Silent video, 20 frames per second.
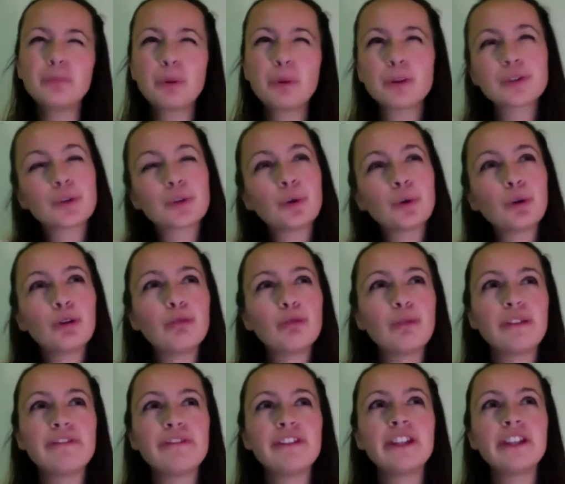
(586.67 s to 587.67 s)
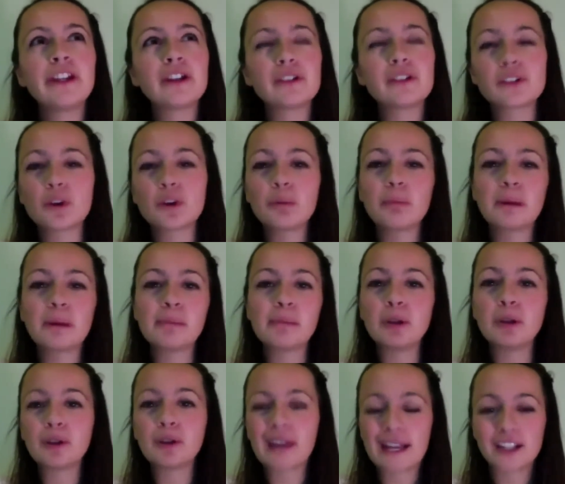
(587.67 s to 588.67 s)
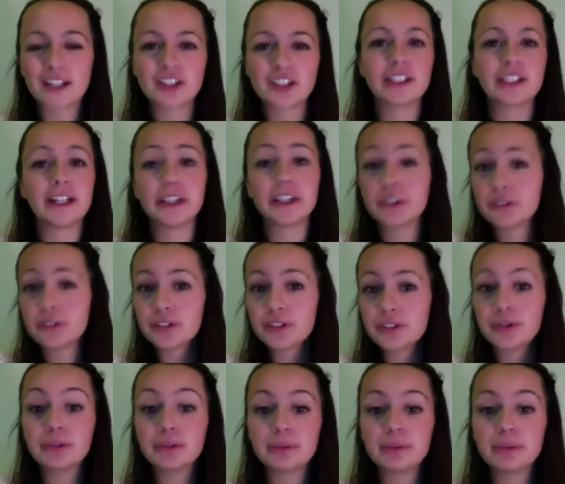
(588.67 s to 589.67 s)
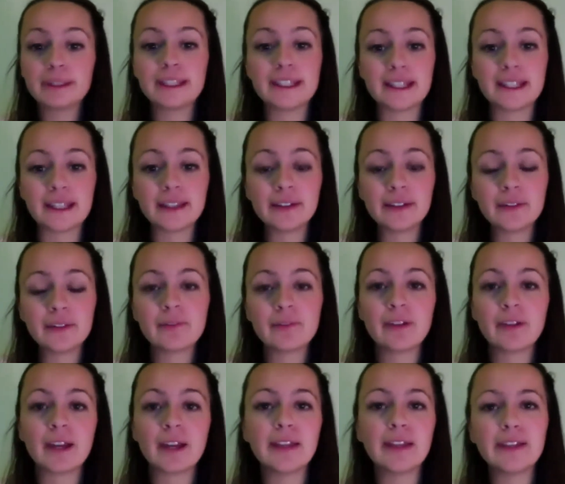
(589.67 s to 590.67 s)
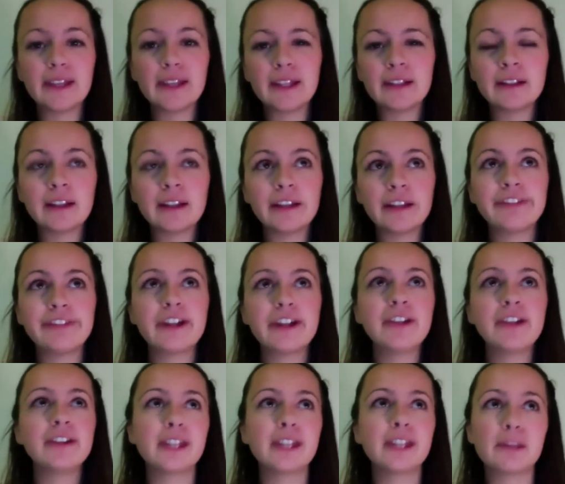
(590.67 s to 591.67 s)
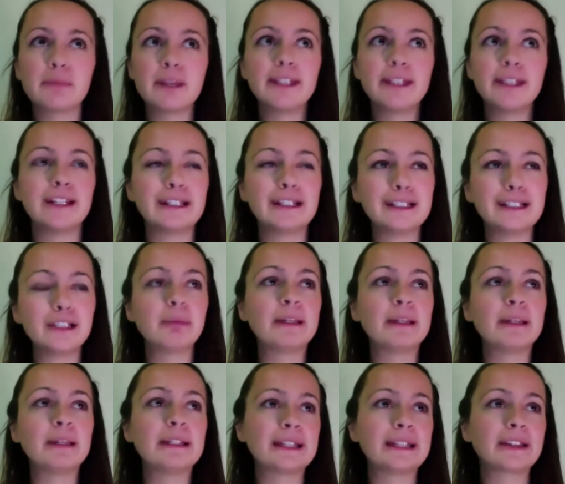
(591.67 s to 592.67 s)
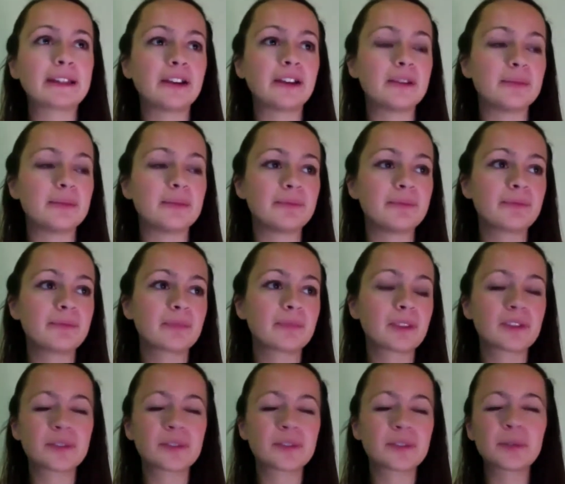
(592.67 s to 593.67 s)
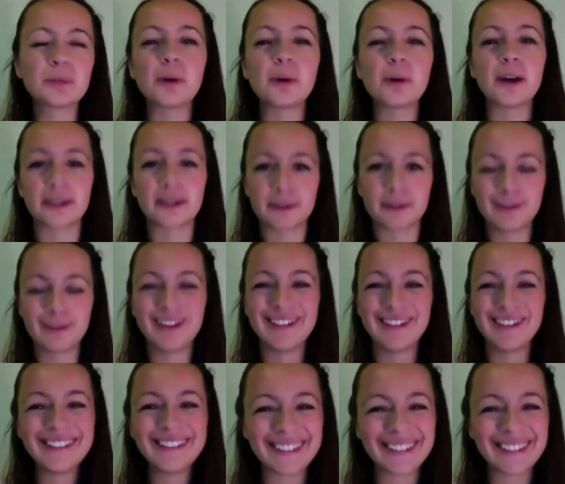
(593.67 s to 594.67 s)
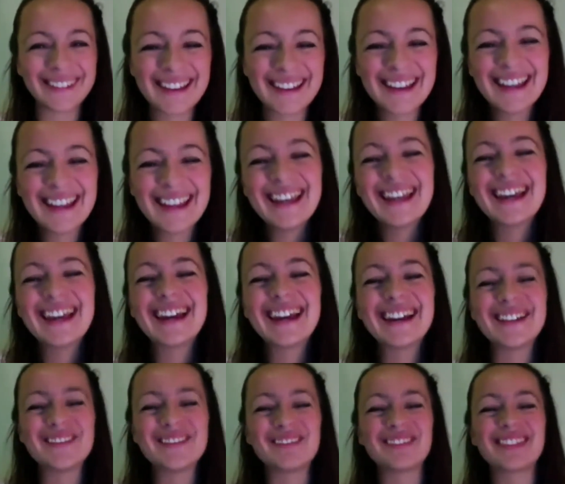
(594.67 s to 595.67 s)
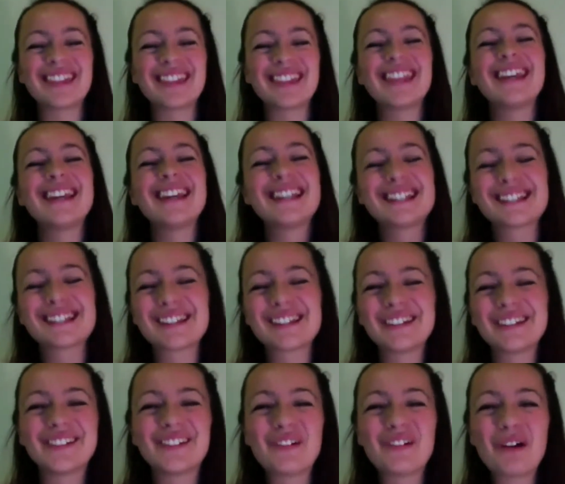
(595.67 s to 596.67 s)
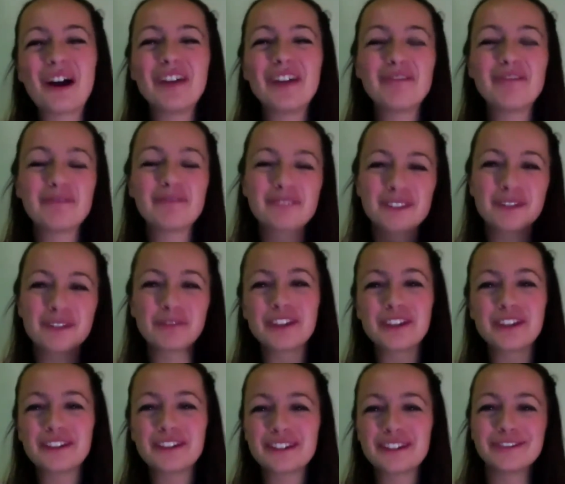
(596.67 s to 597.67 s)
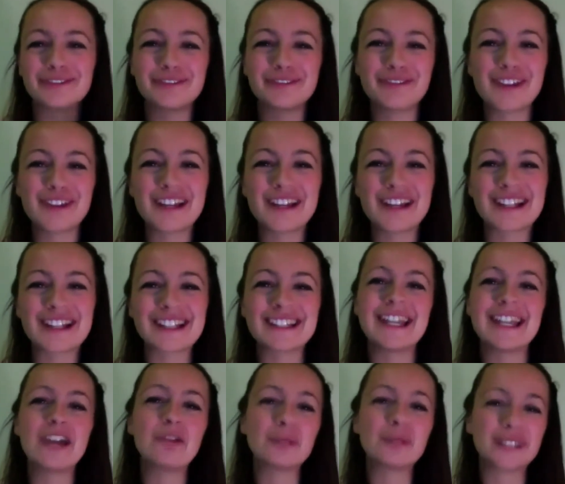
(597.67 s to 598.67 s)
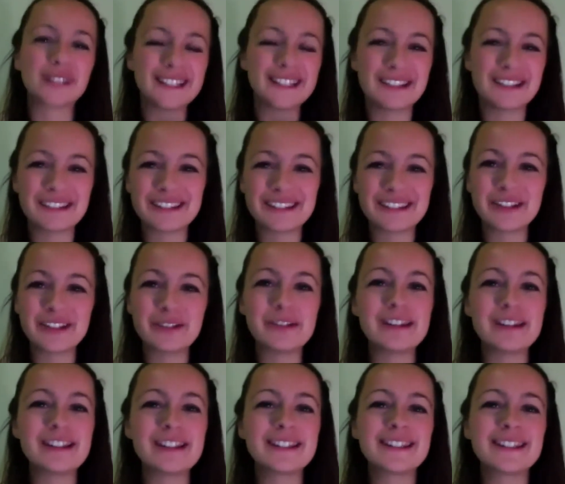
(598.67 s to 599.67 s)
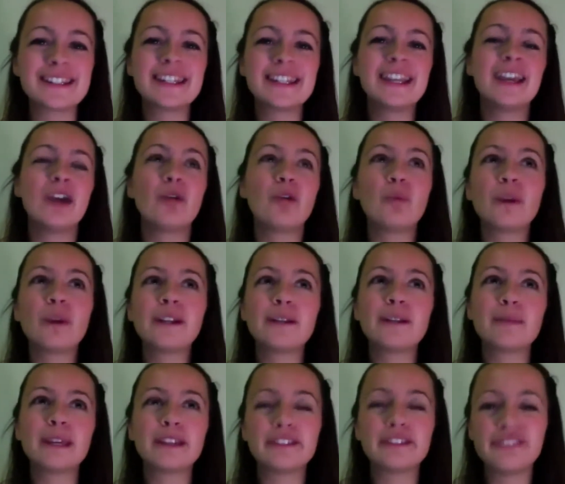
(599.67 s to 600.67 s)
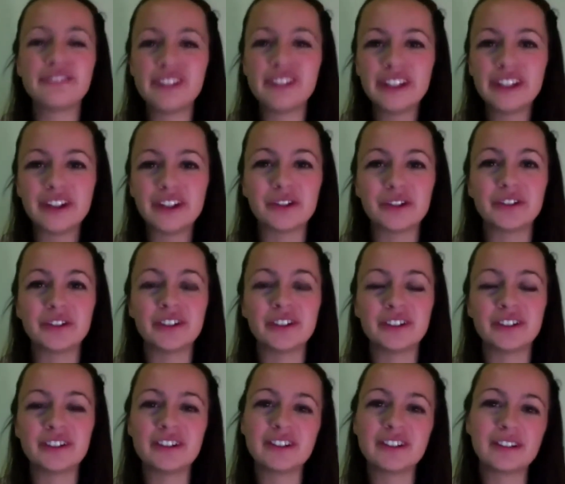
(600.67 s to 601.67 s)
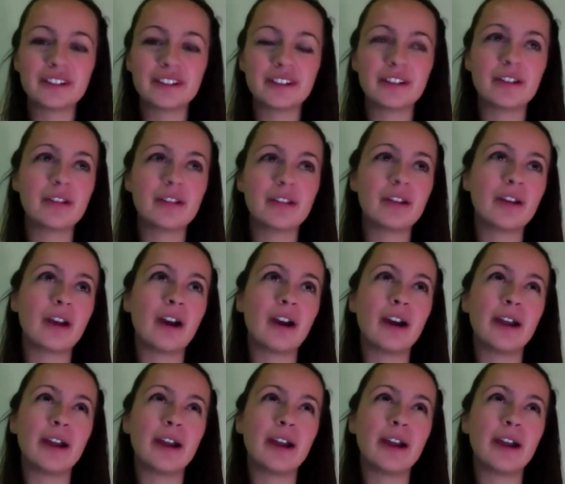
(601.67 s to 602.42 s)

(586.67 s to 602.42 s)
all of my videos on my blog, actually. I used to in the beginning, and then I found that made it a little bit like schoolwork. um, so I've sort of done different things. Now what I tend to do is when I make a video that I